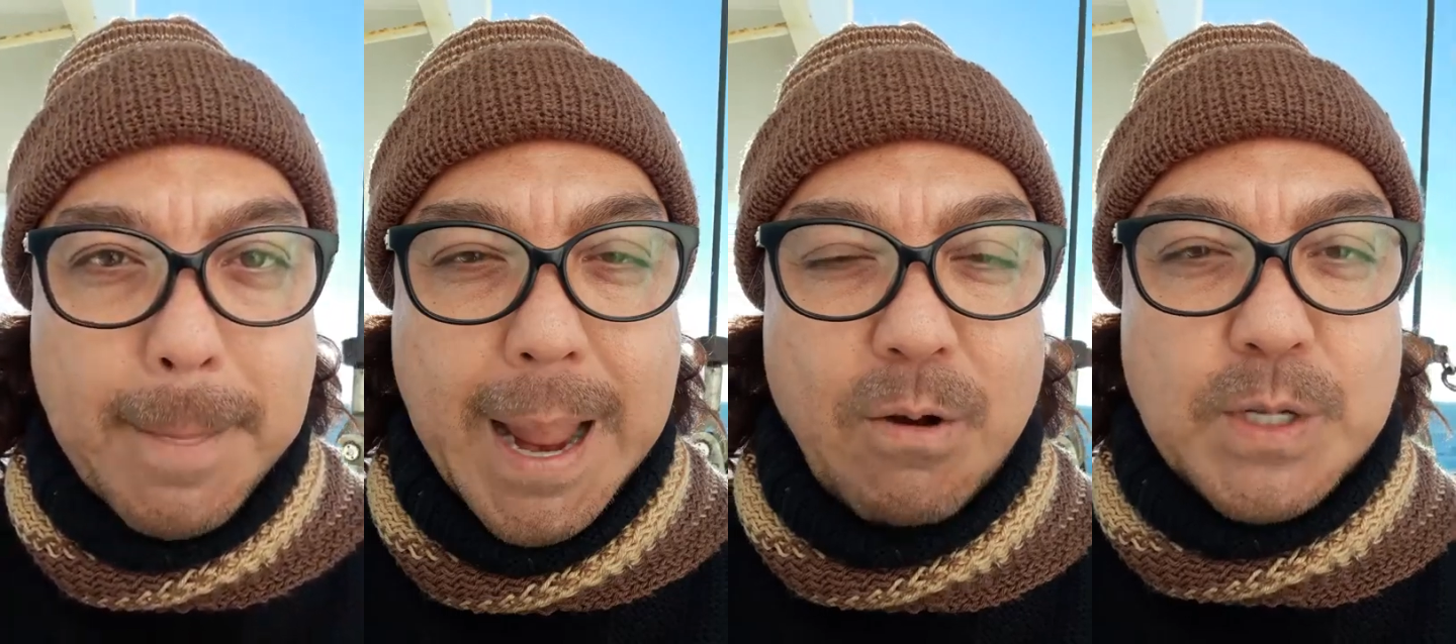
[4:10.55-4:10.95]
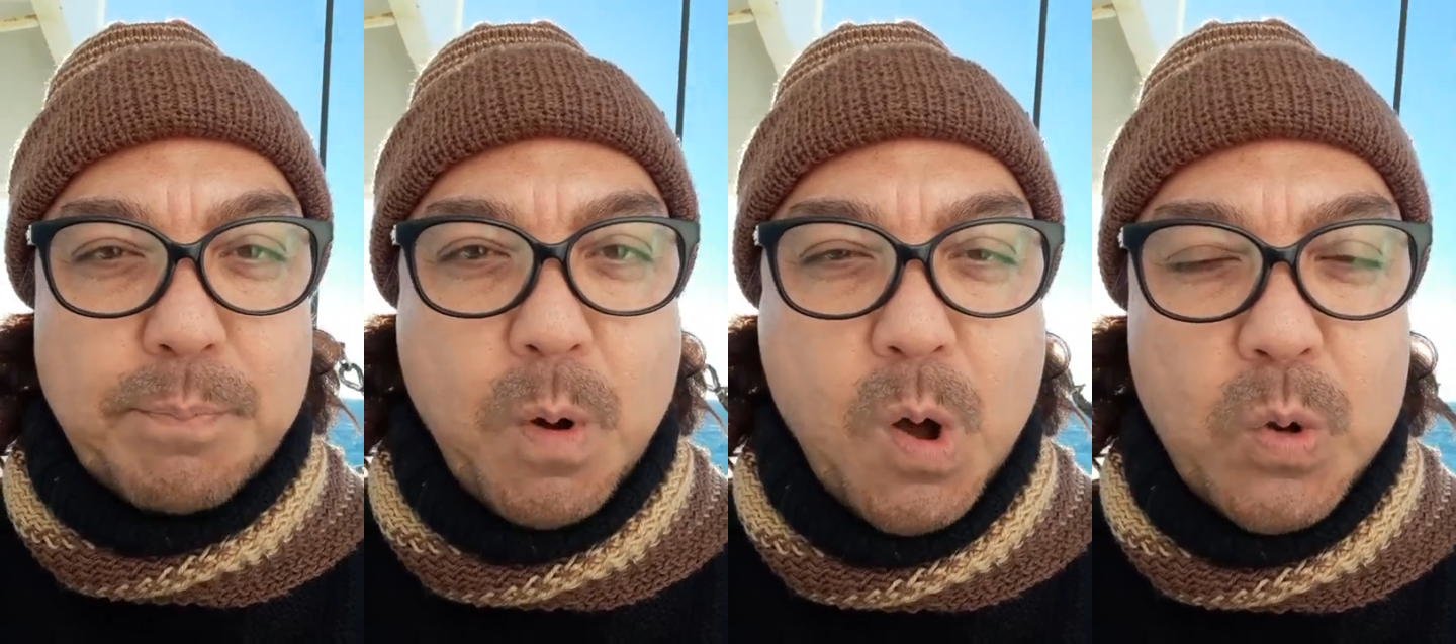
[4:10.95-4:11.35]
I was
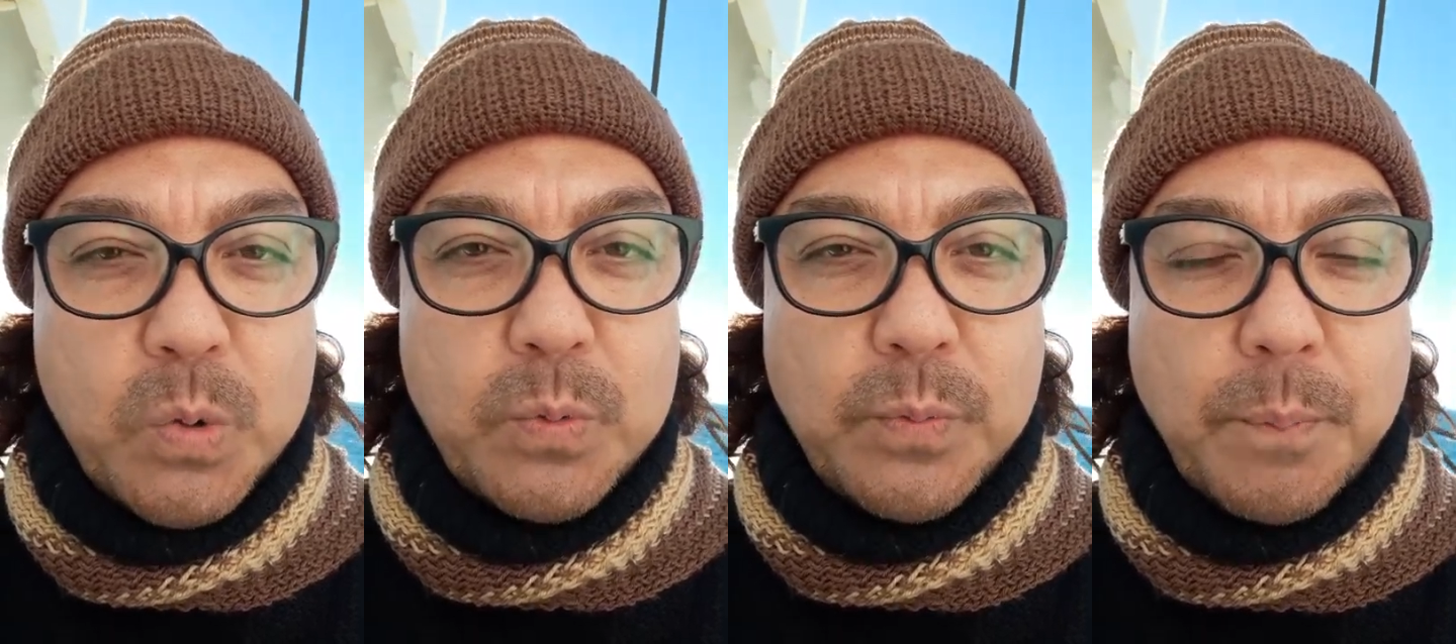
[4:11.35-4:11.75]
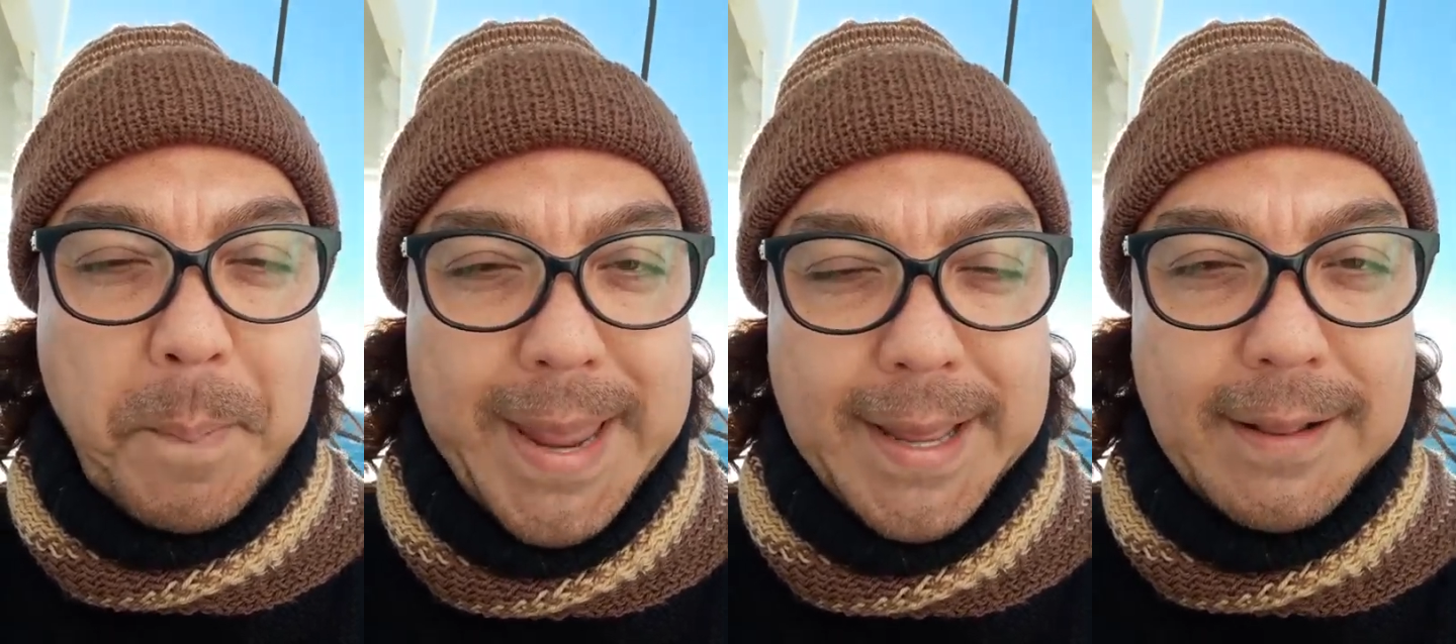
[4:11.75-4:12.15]
born
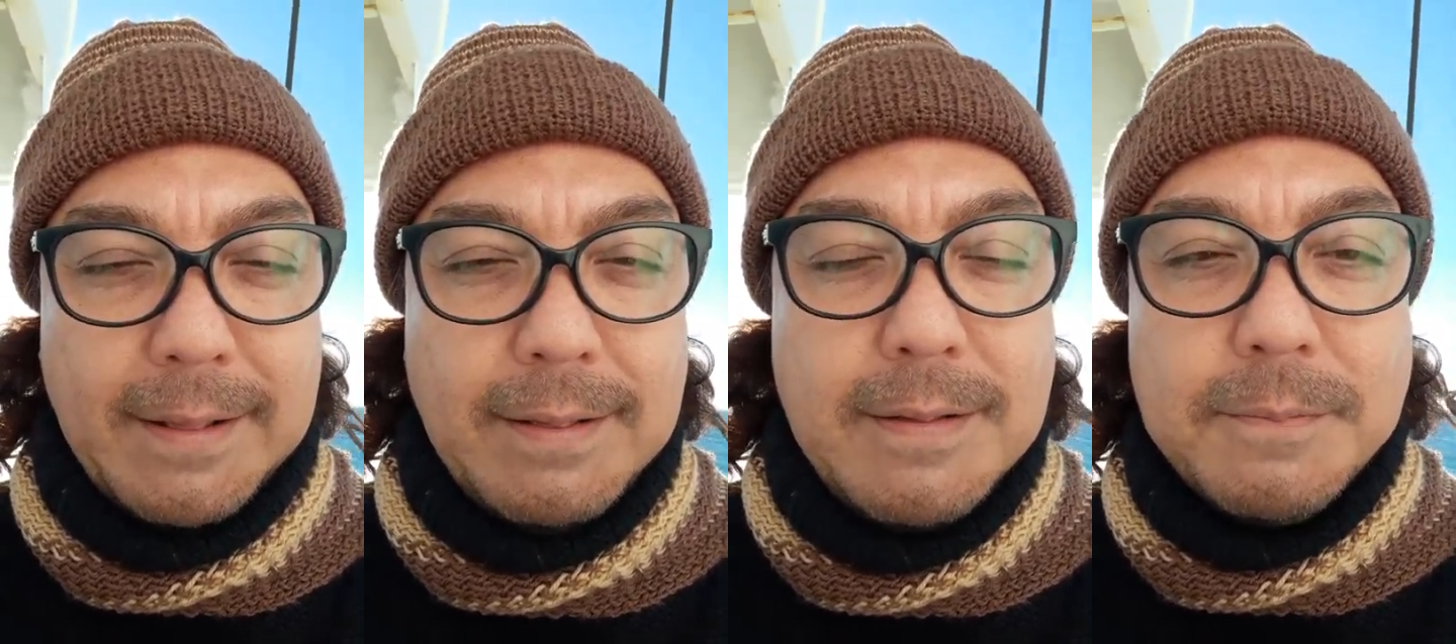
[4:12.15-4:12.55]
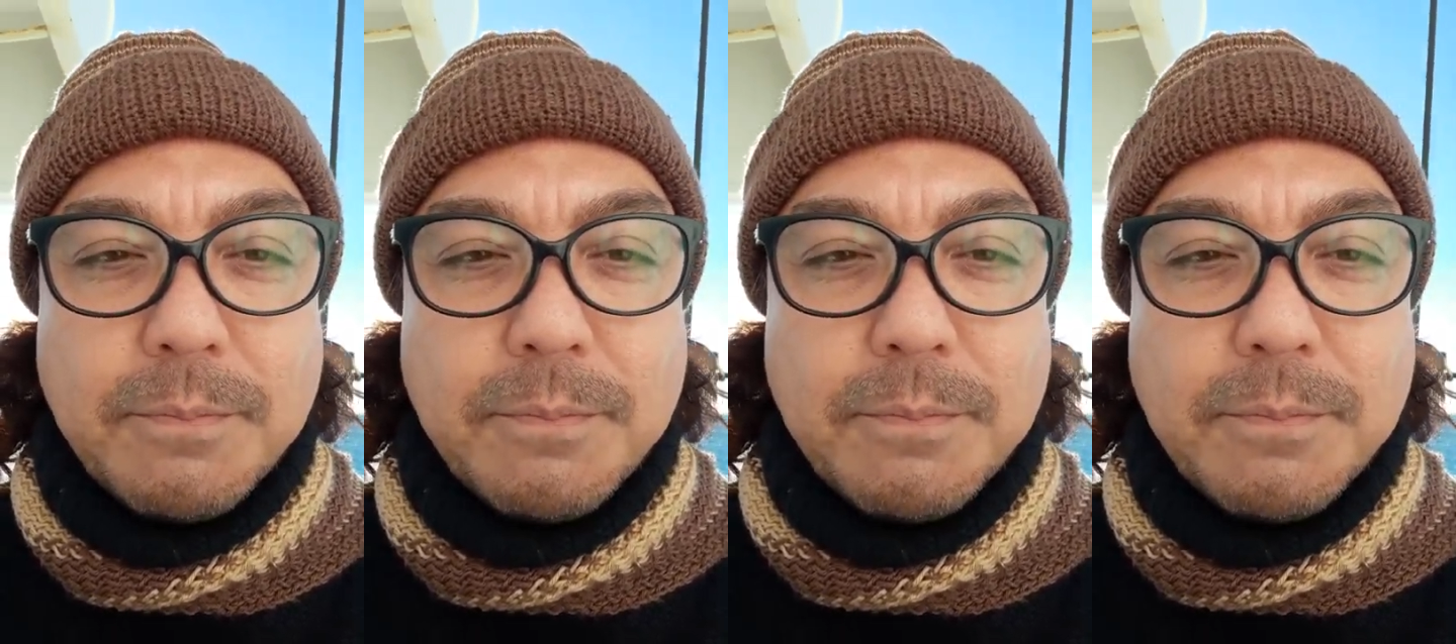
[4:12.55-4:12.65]
male